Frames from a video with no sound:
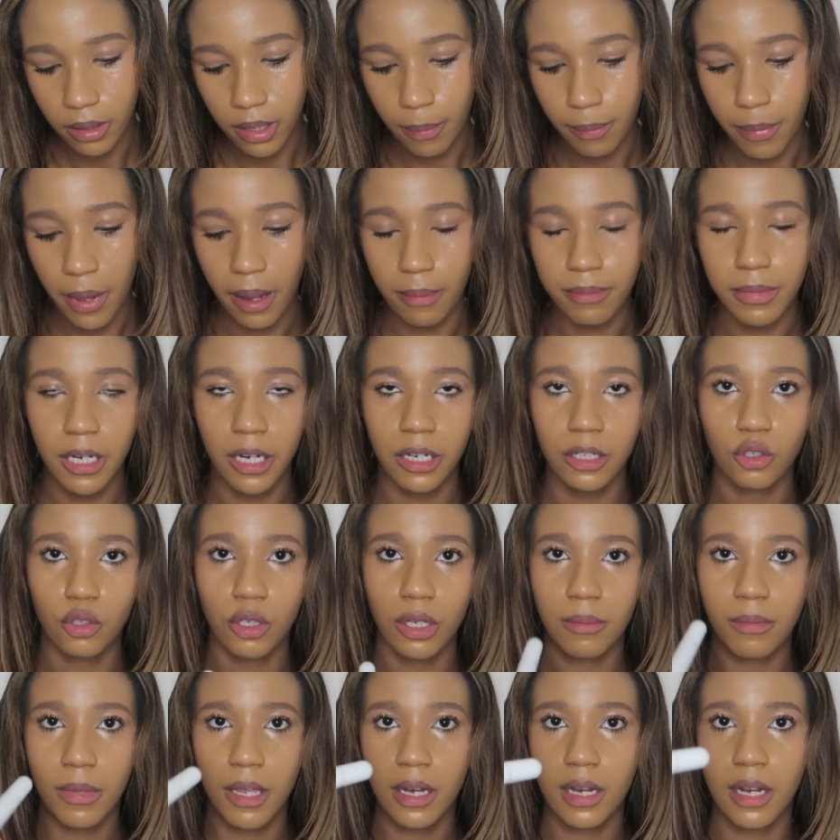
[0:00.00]
Lip Peptide
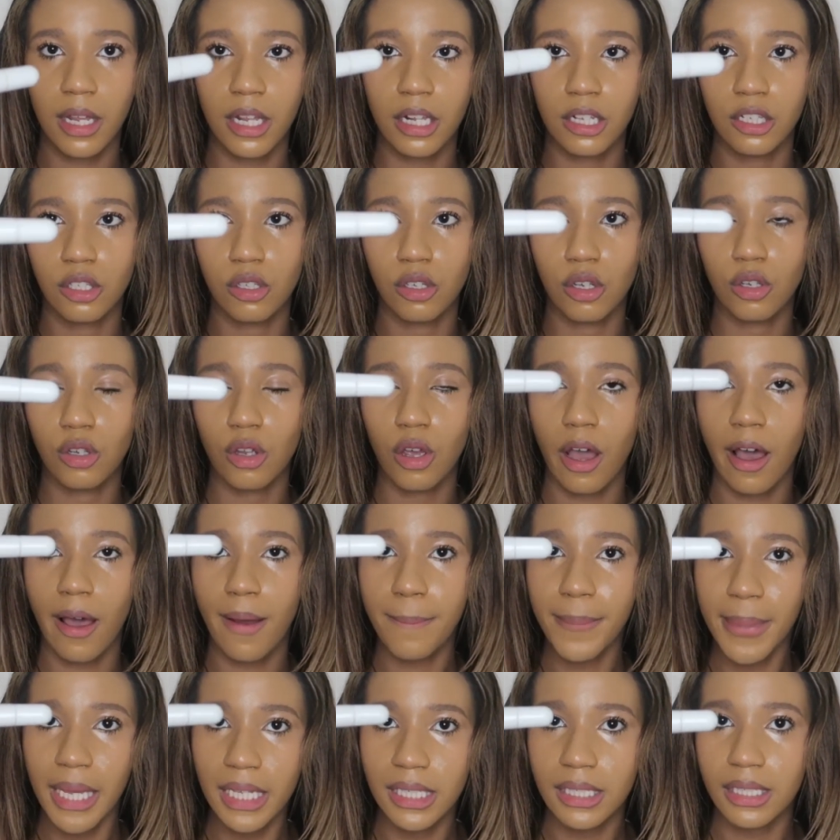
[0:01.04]
Treatment. It's
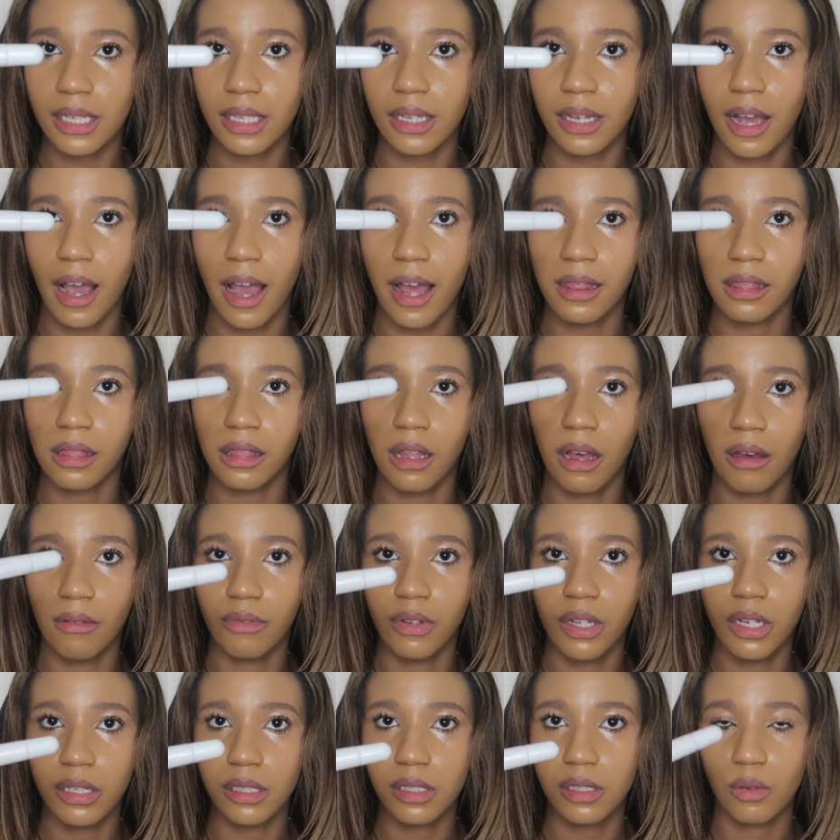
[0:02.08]
amazing. I love
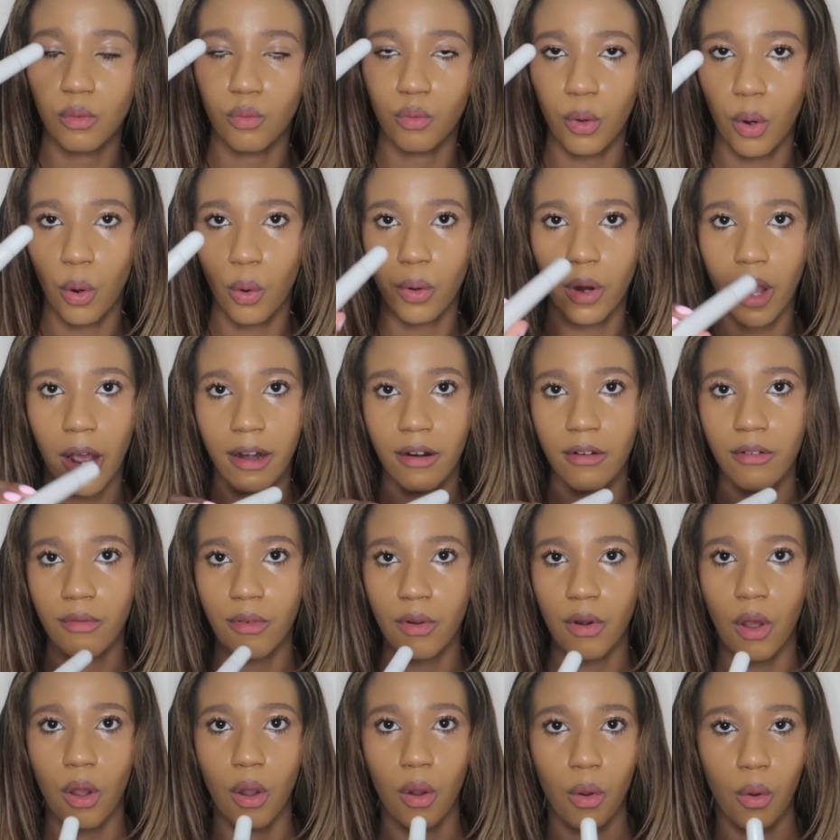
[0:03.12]
this Rhode. I don't
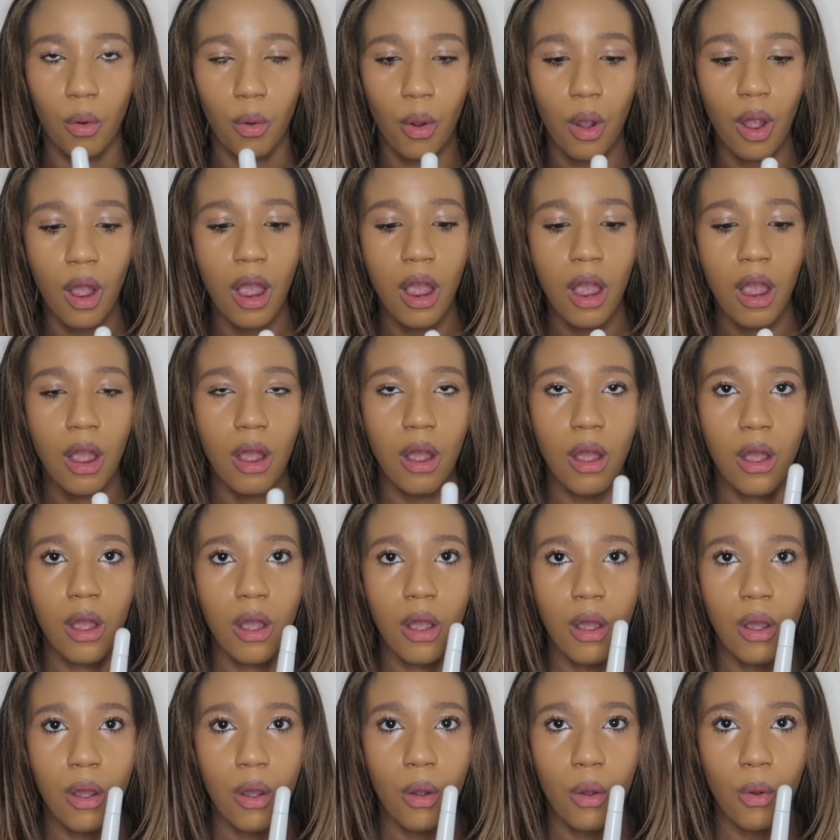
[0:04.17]
know
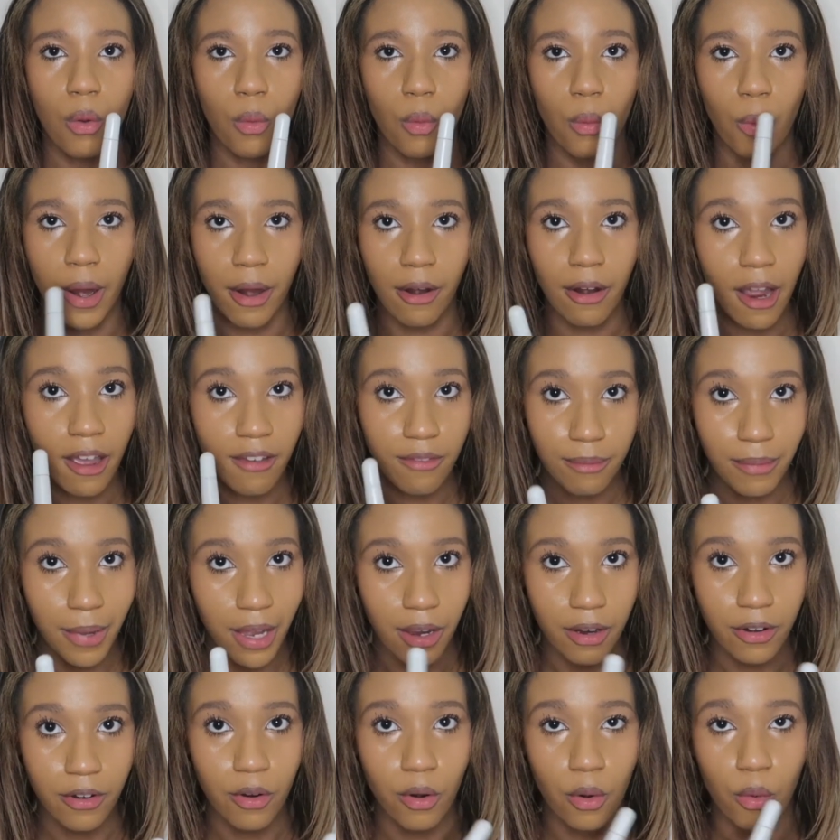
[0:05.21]
where I've
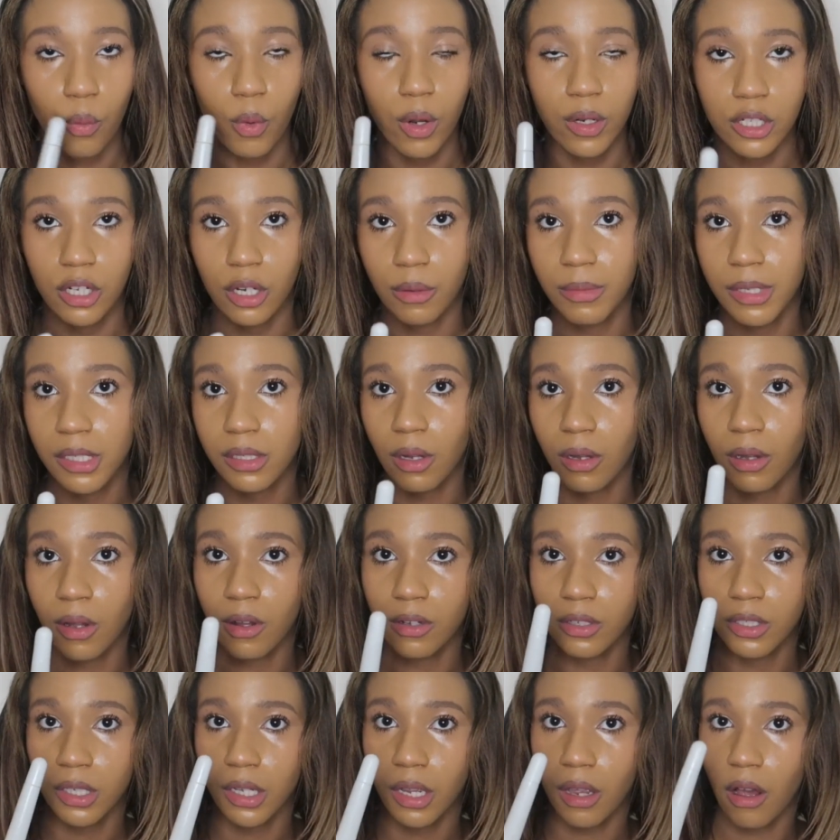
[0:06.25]
been or what took me so
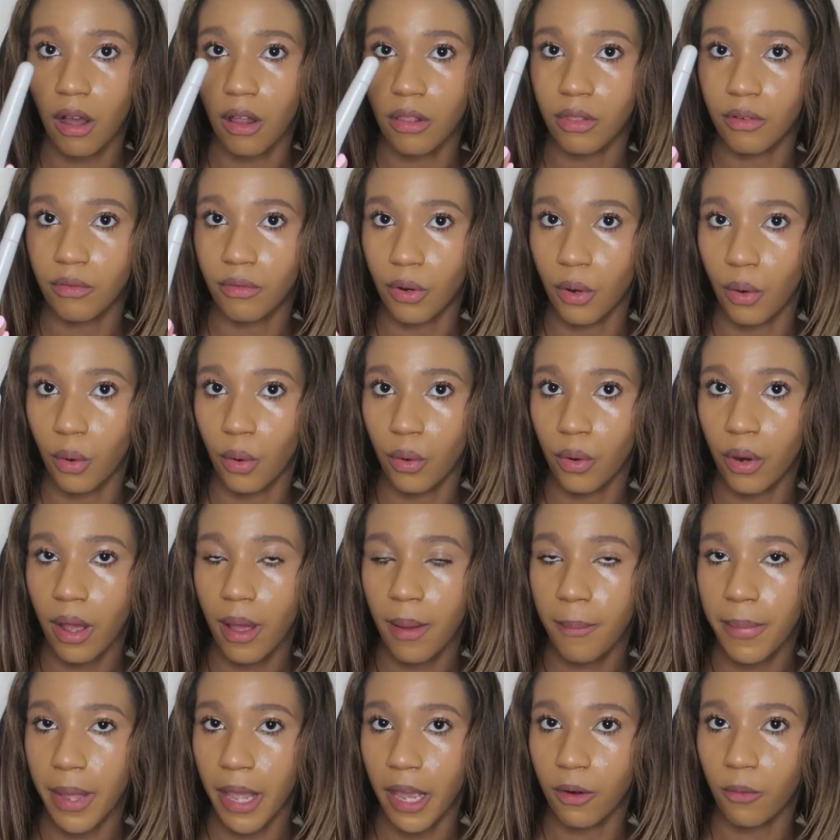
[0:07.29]
long to get on the Rhode
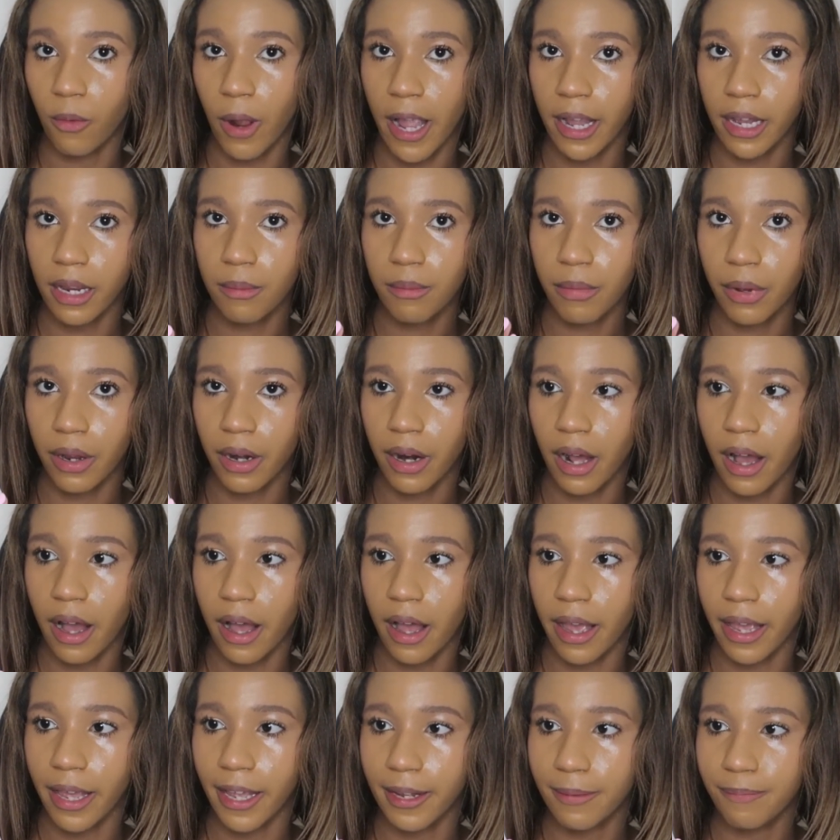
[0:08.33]
bandwagon, but
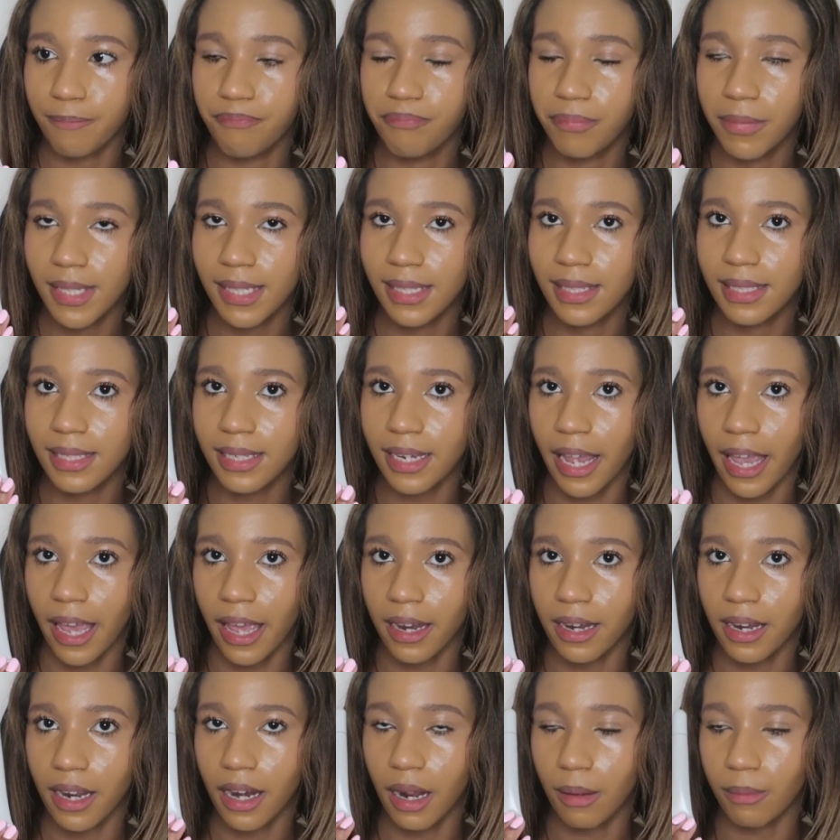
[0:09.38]
I
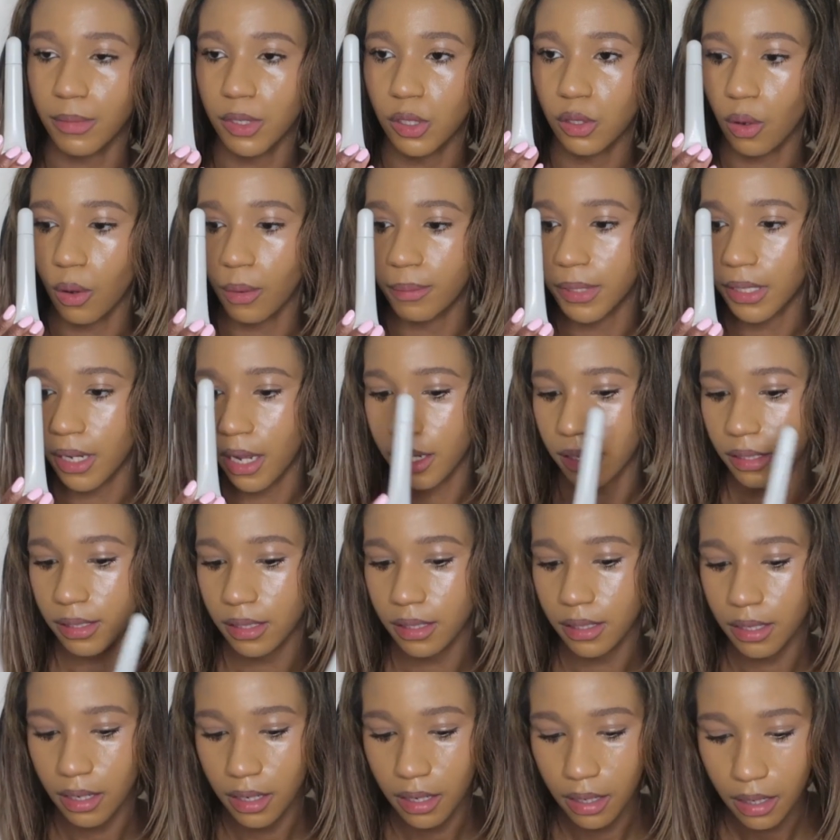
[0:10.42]
stan and I'm so obsessed.